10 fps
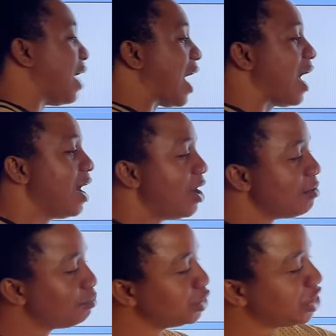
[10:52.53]

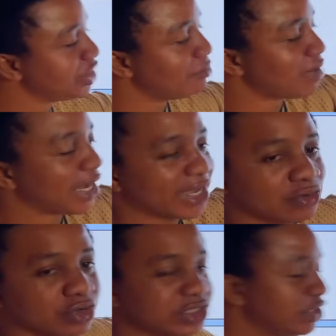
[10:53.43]
bar pushing the
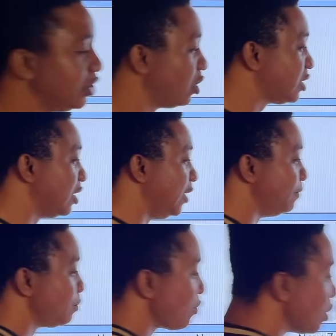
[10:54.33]
market continuously